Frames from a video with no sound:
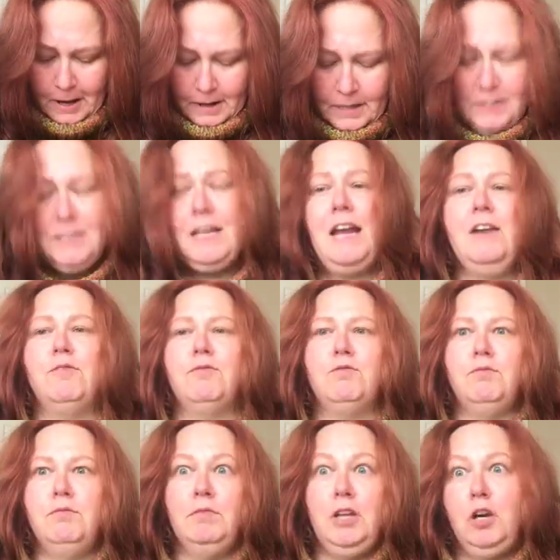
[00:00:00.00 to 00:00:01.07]
It's kind of,
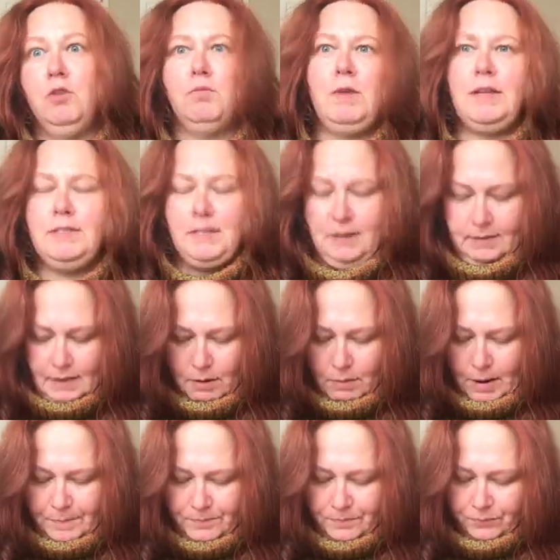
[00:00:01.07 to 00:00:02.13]
rustic in that
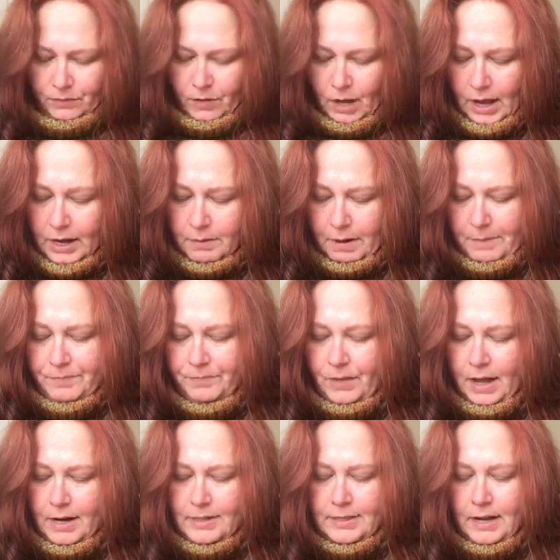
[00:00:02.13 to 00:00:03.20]
way. Anyway,
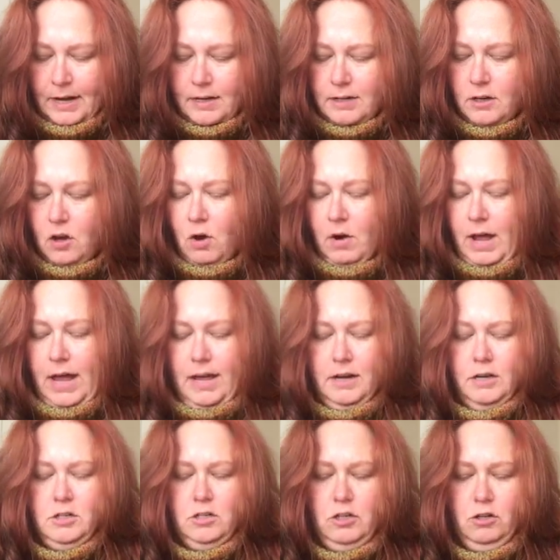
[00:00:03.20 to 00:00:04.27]
I decided to go ahead
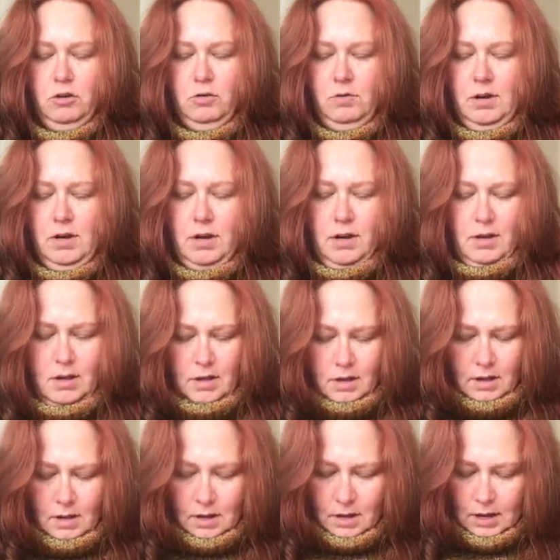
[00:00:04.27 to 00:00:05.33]
and do
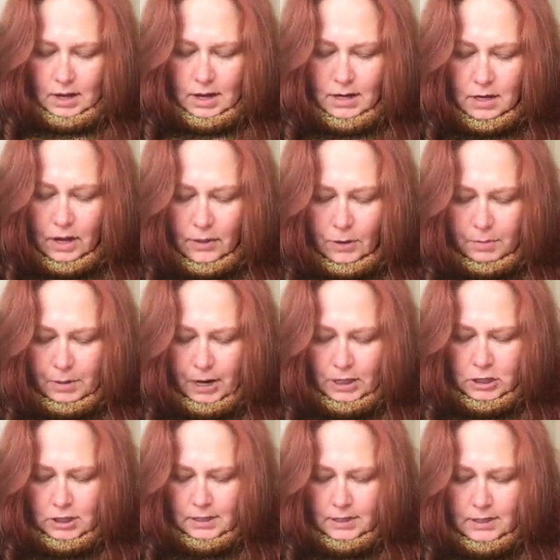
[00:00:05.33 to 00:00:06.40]
another project.